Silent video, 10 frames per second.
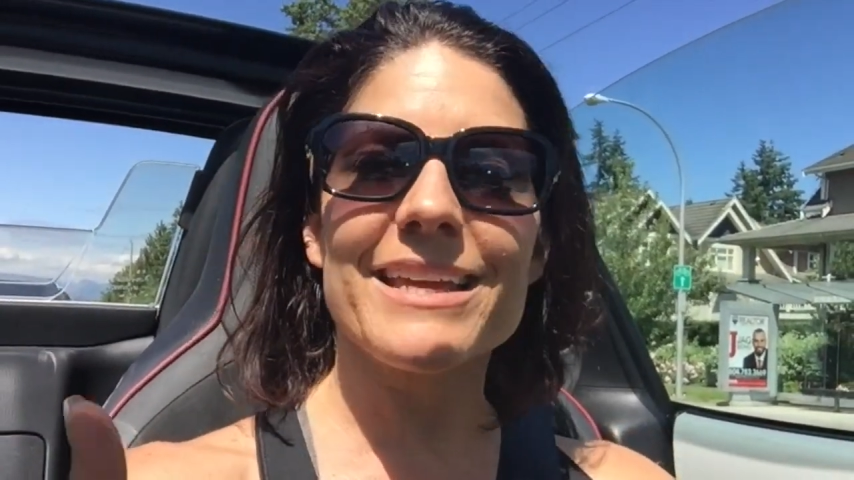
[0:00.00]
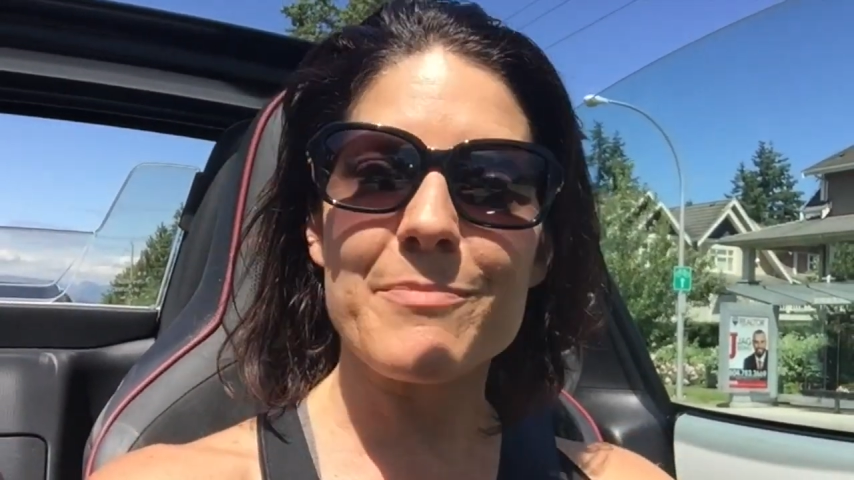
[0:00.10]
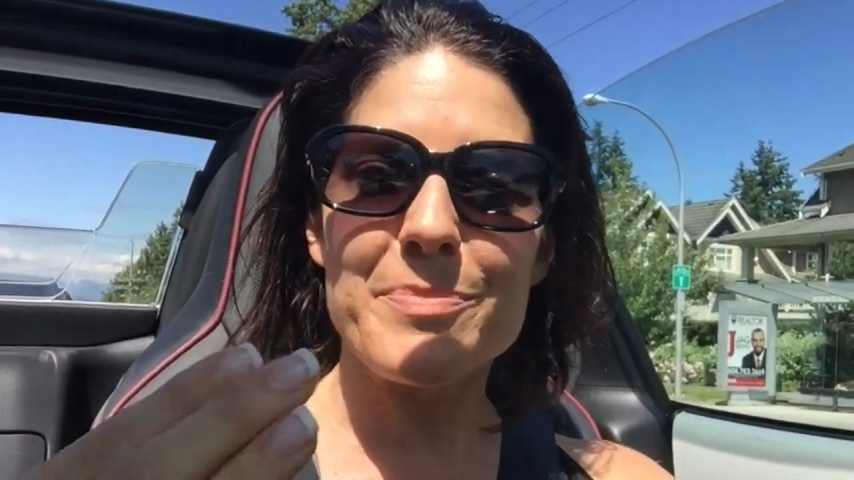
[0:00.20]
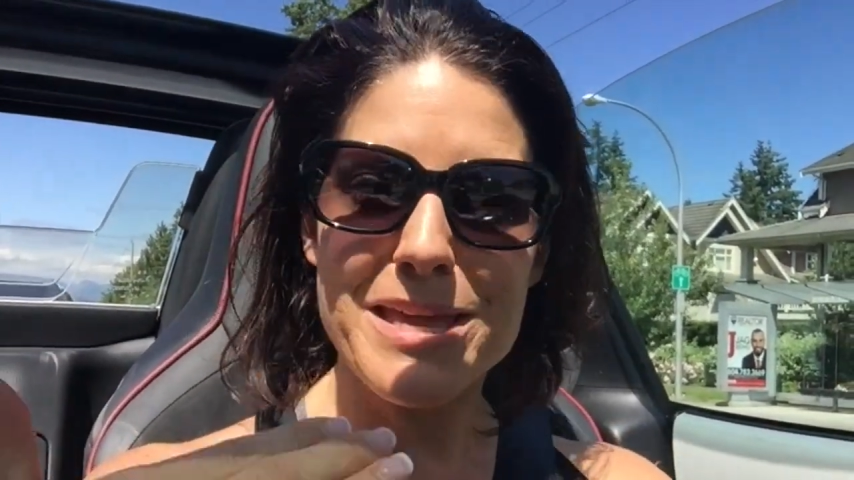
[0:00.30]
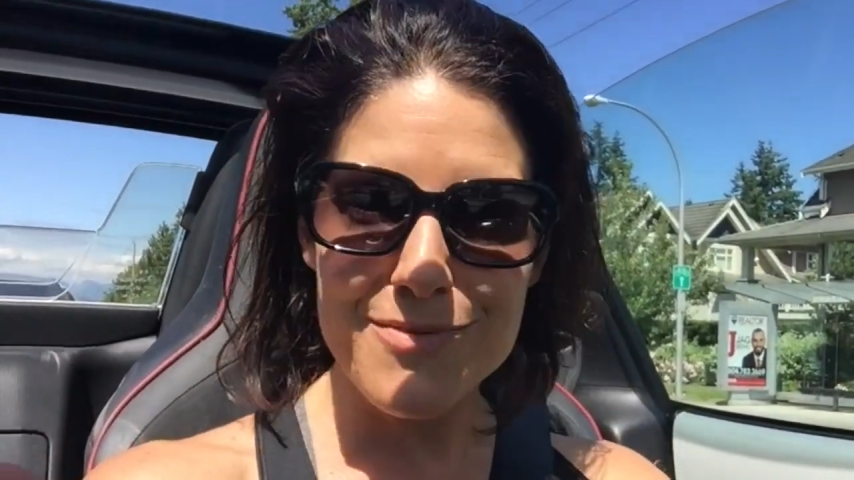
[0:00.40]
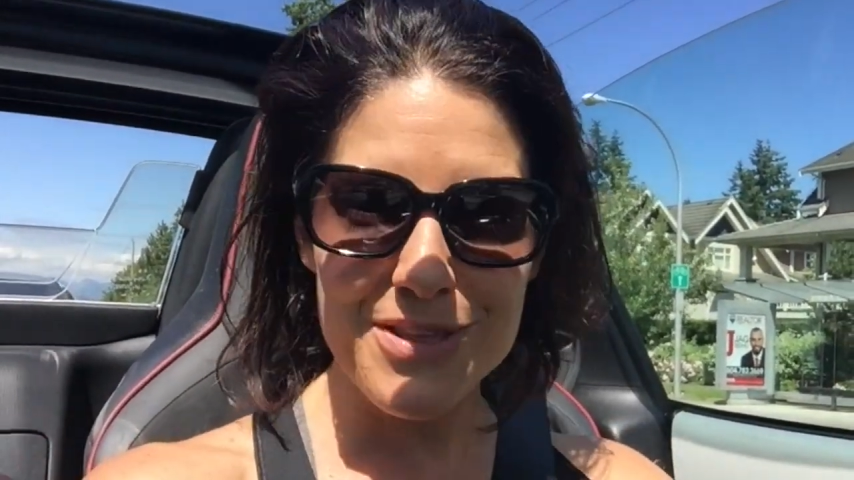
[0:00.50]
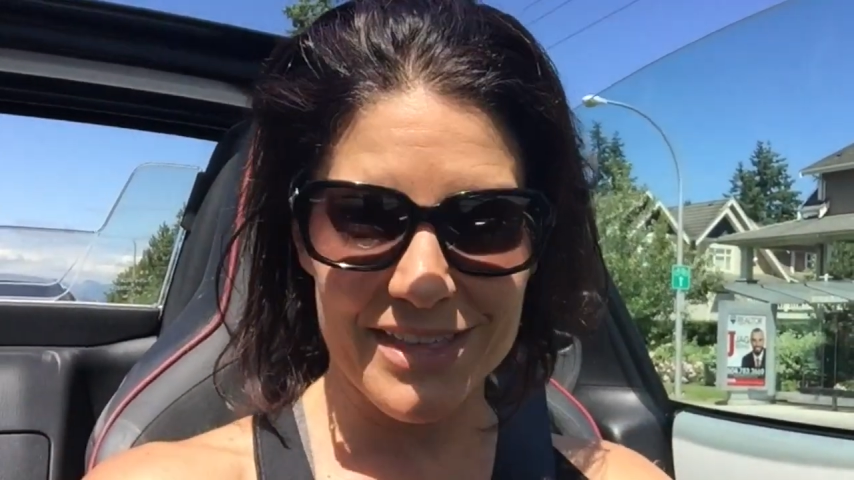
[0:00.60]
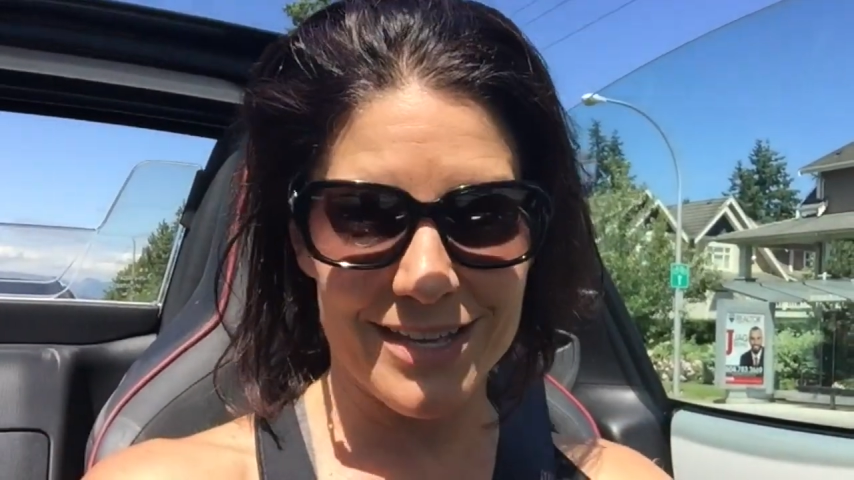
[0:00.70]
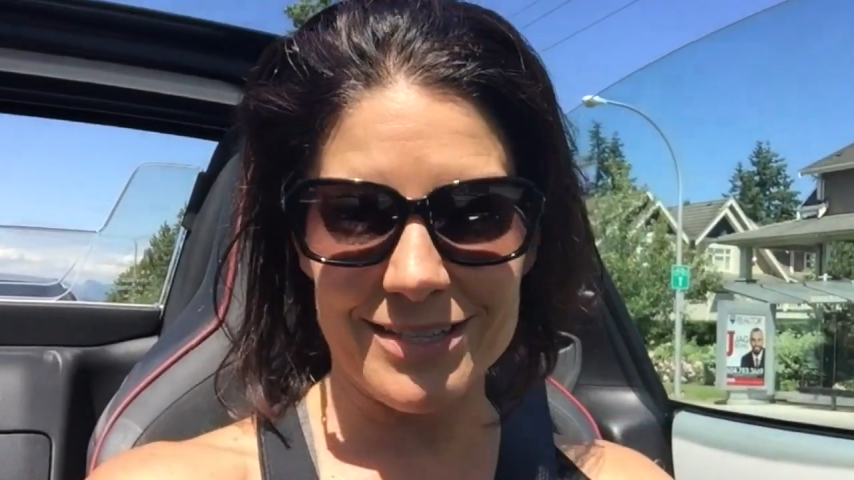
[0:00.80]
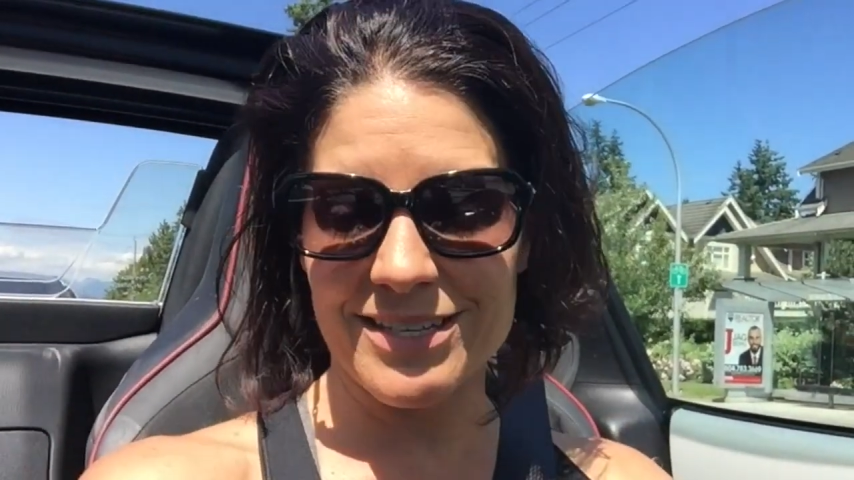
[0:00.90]
compete with
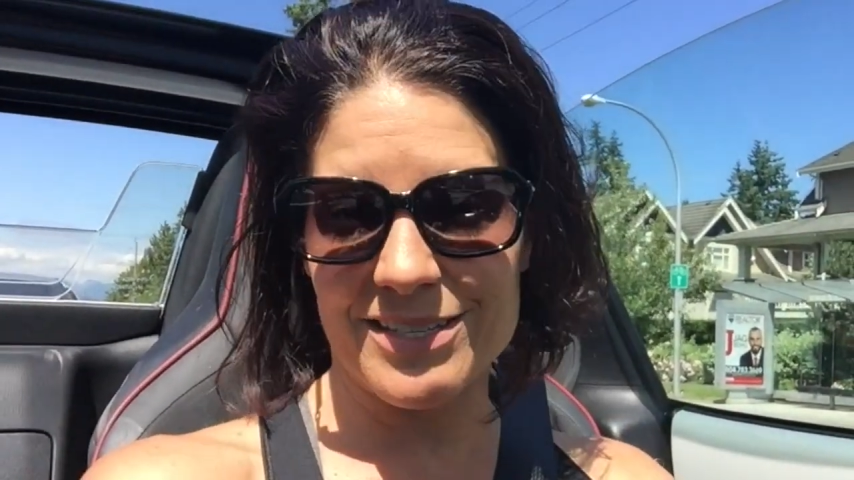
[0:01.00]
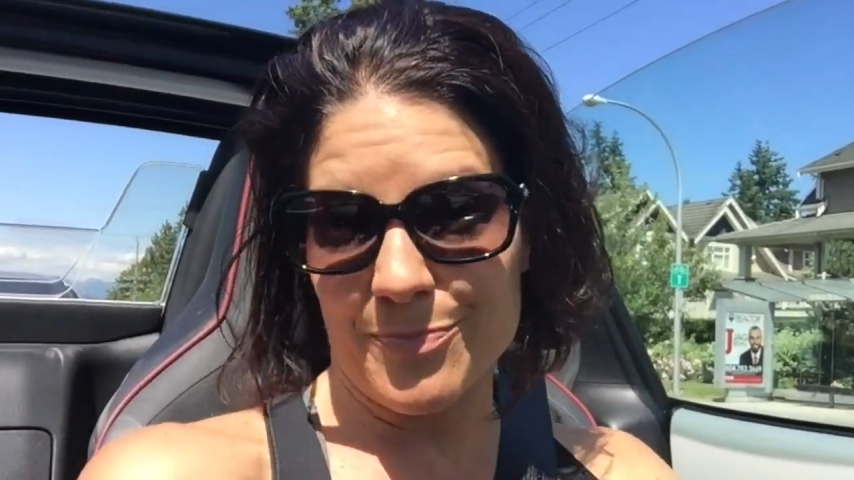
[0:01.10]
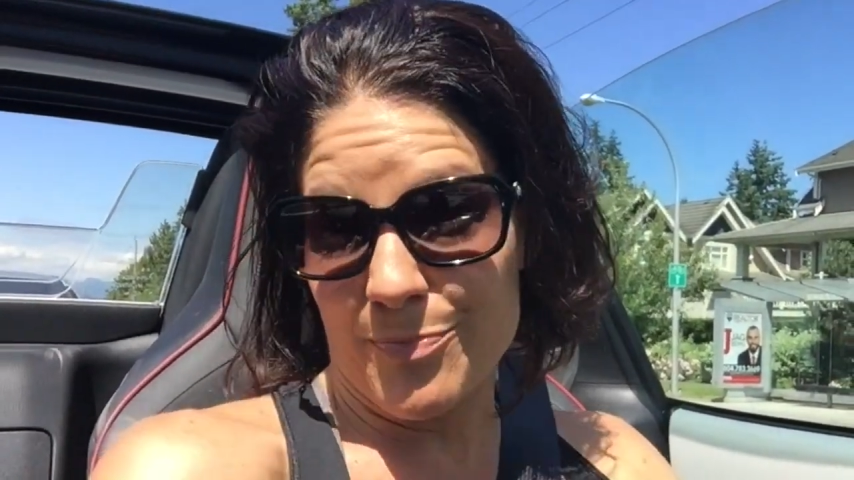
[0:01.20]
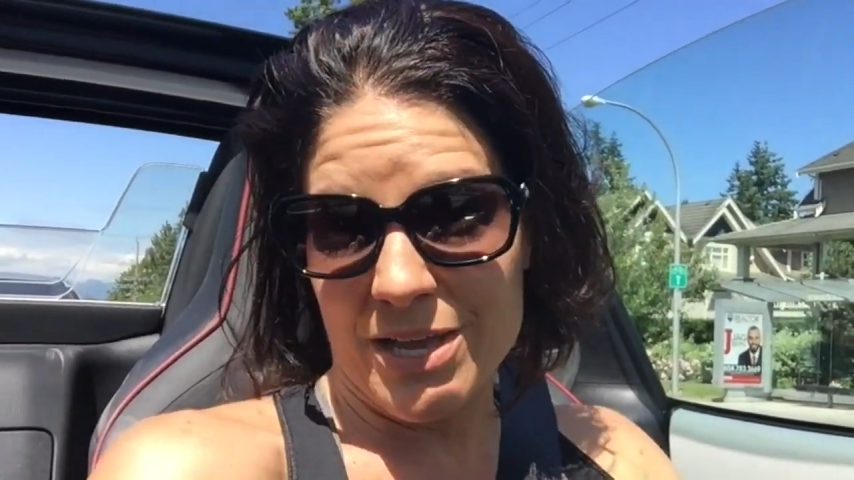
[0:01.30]
this is